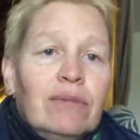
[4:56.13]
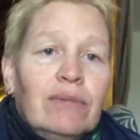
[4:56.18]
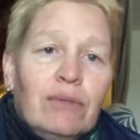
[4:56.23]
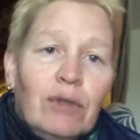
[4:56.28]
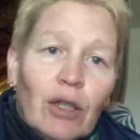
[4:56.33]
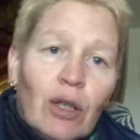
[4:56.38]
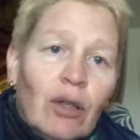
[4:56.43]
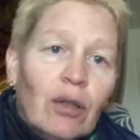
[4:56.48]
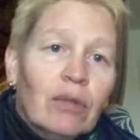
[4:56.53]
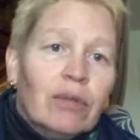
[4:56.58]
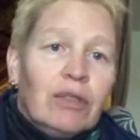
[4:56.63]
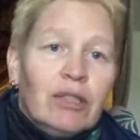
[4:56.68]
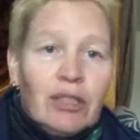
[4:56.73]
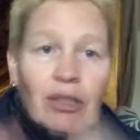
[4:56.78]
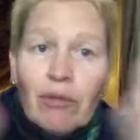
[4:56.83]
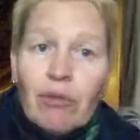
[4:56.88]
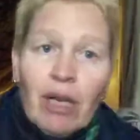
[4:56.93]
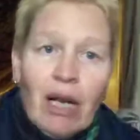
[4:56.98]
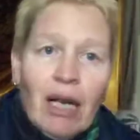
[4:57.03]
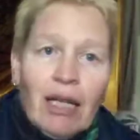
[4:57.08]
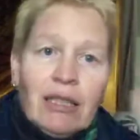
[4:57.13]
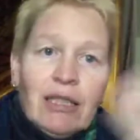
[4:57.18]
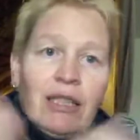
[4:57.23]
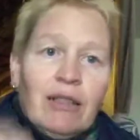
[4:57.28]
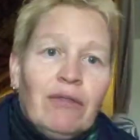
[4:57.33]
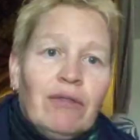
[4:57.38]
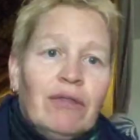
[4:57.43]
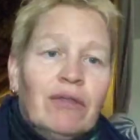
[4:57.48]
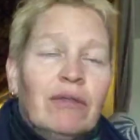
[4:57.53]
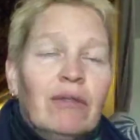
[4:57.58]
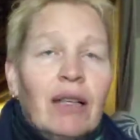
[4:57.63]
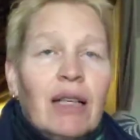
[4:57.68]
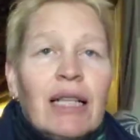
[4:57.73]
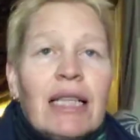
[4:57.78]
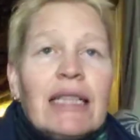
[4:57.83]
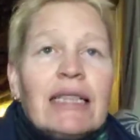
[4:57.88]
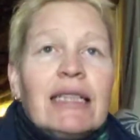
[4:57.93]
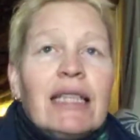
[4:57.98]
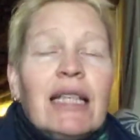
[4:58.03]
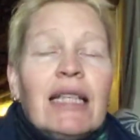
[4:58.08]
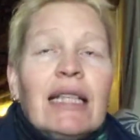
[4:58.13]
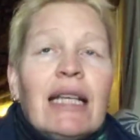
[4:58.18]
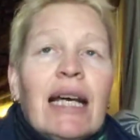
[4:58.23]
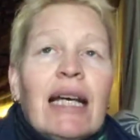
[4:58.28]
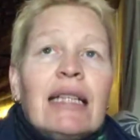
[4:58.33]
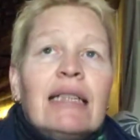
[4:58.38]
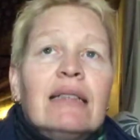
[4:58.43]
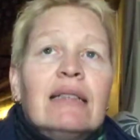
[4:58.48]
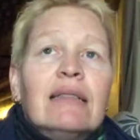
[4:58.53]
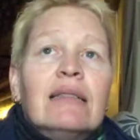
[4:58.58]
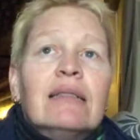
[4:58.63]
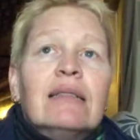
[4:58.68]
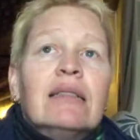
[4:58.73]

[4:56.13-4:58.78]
it's a relative, I can say that.